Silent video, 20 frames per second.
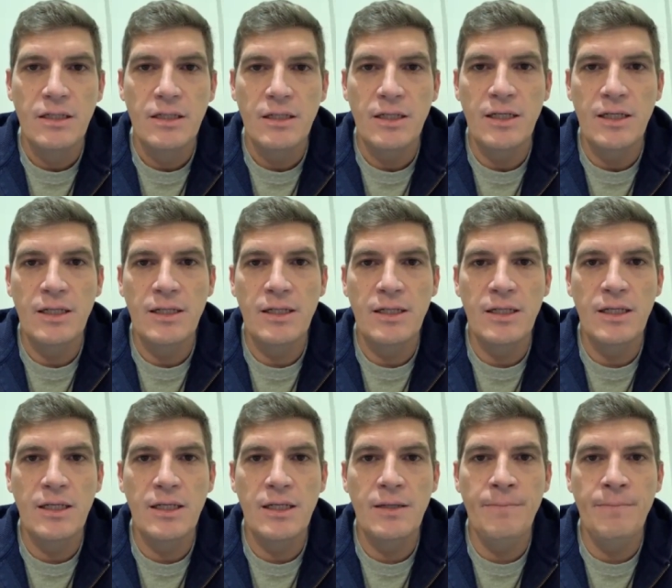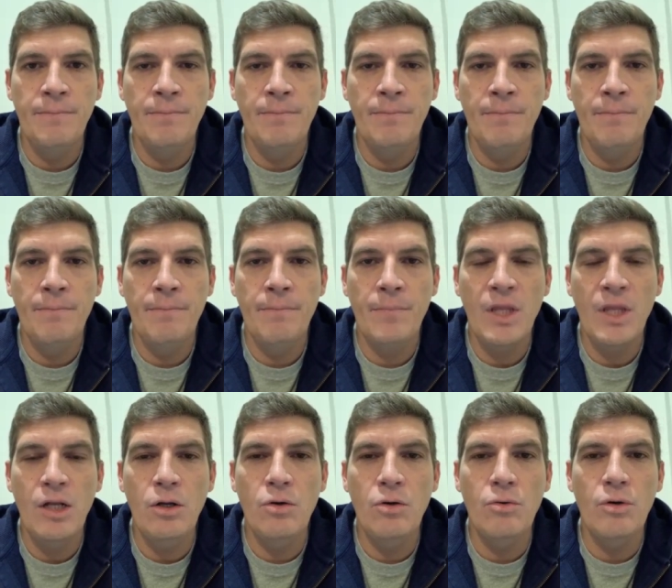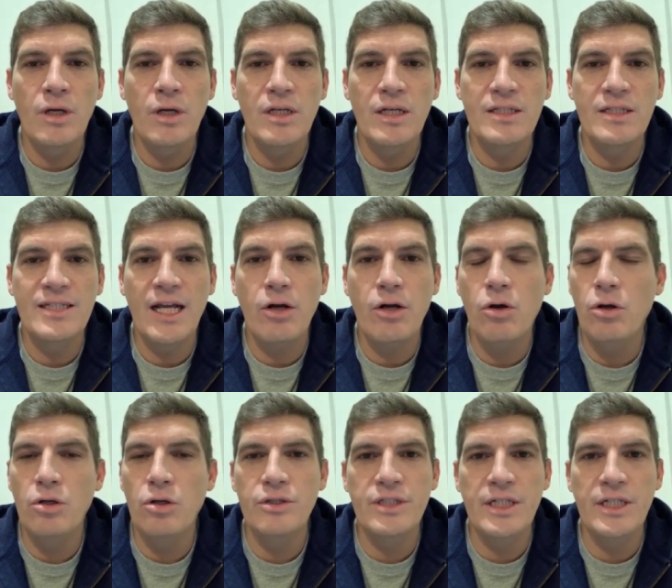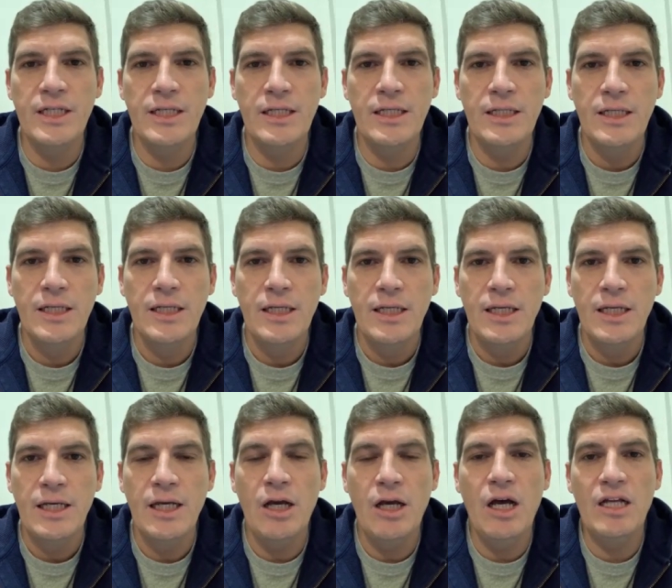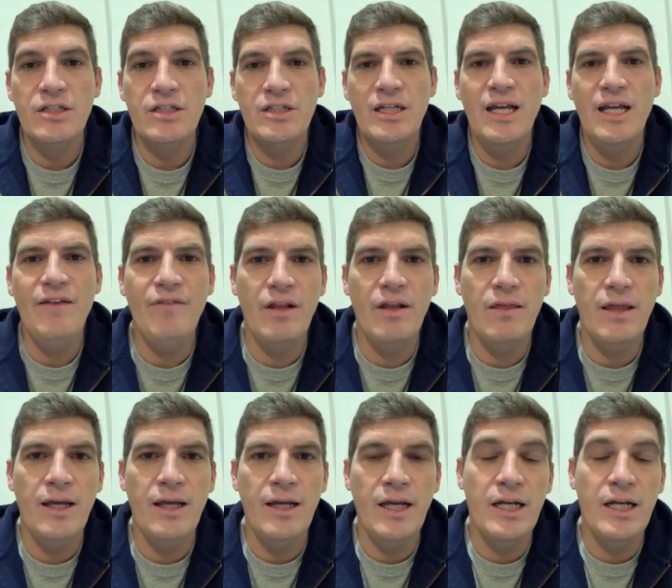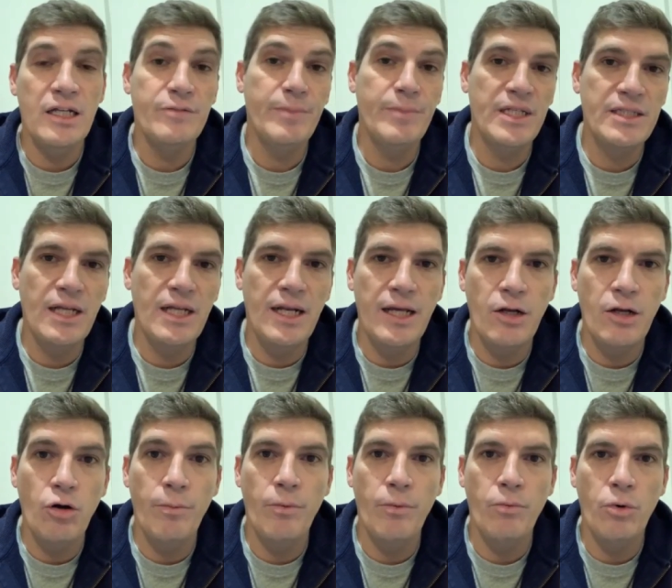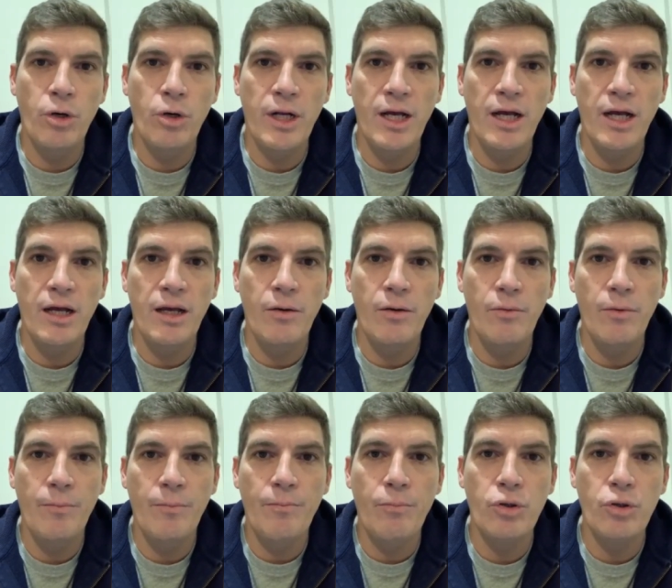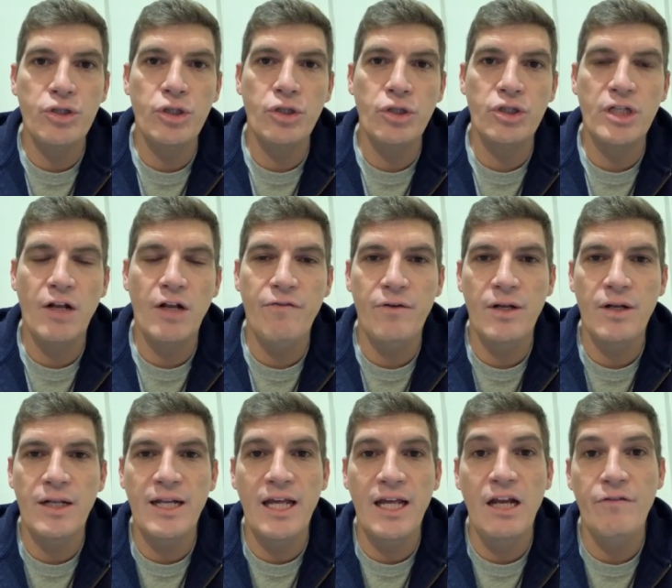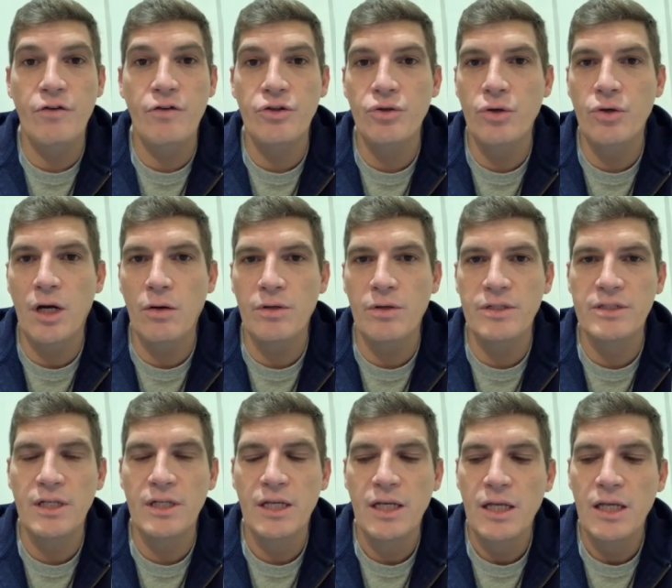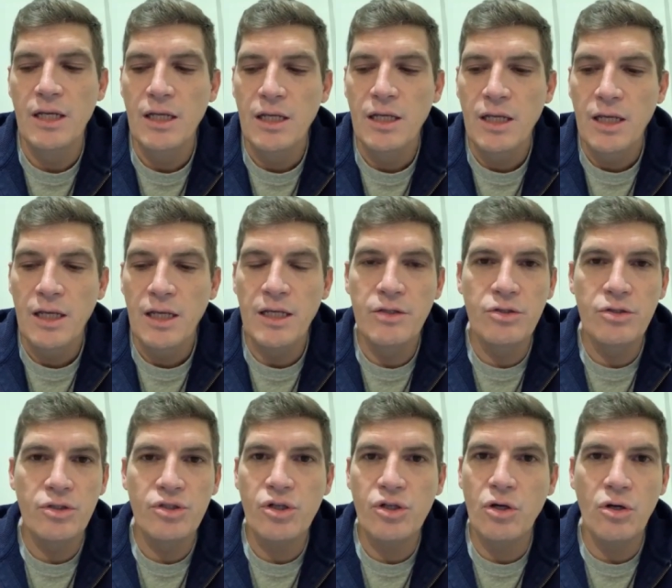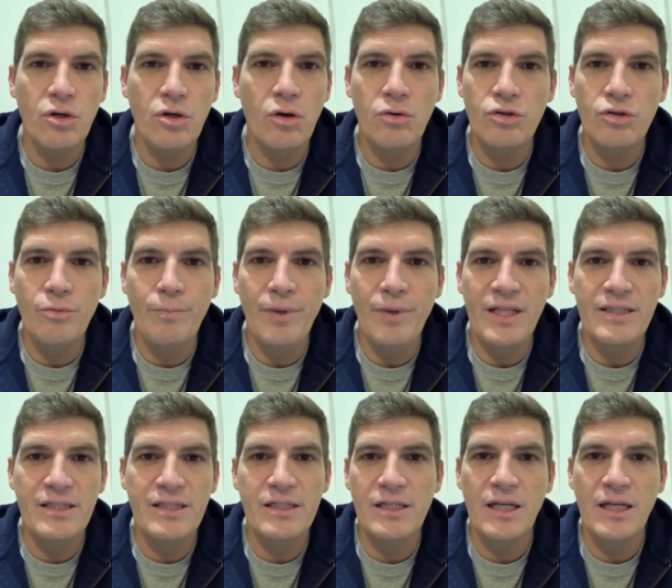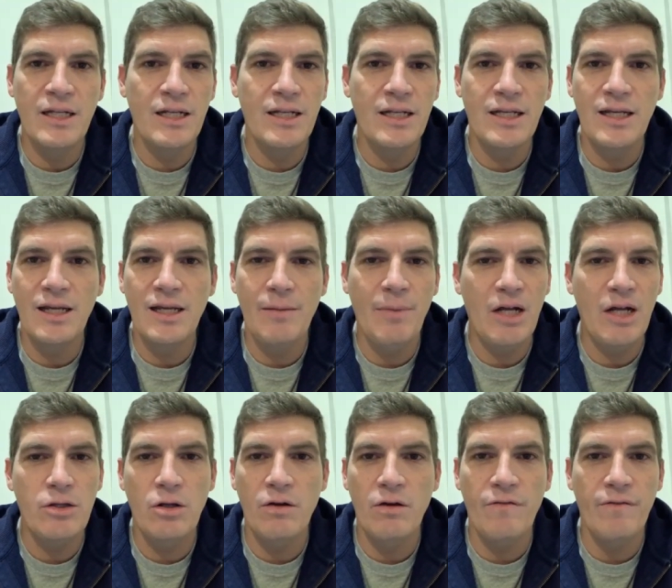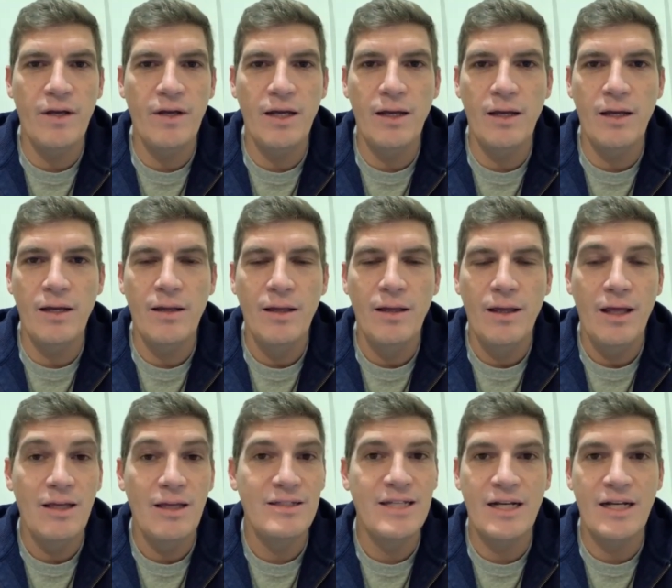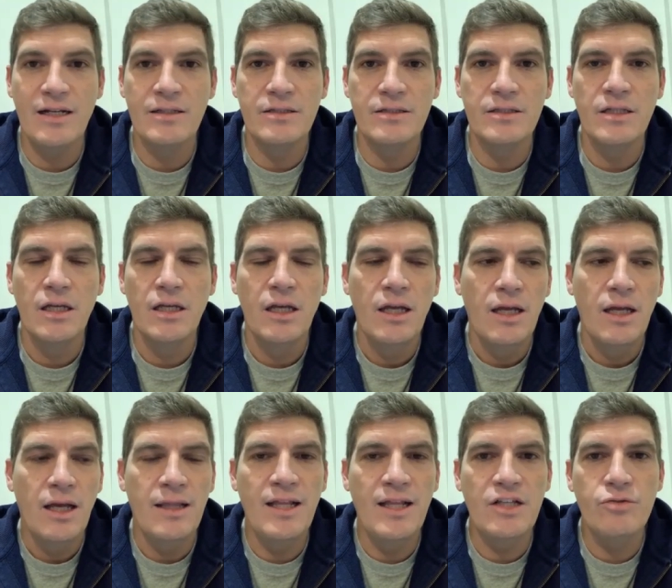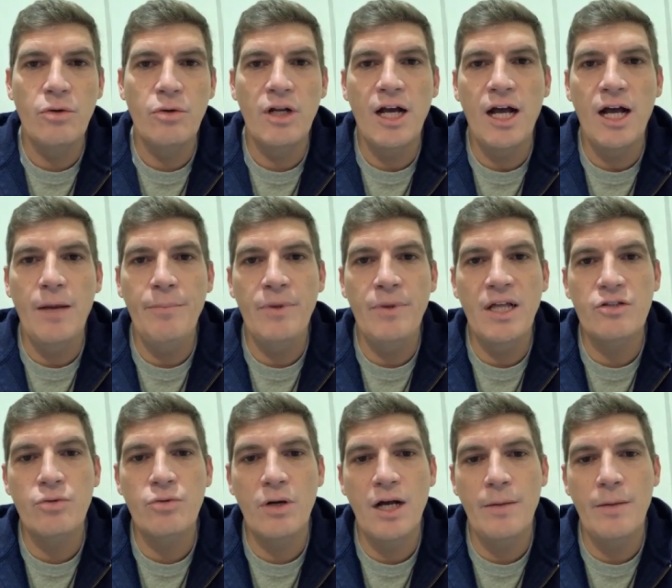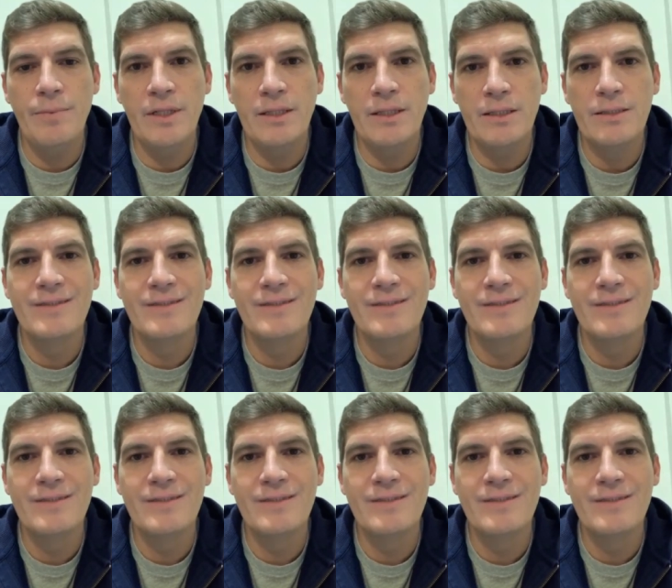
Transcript: And, um, you know, uh, psychology as everything, and especially in open water, uh, pushing yourself nearly for two hours, it just can go to bits in a matter of uh, seconds. And that's what I ha- that's what happened.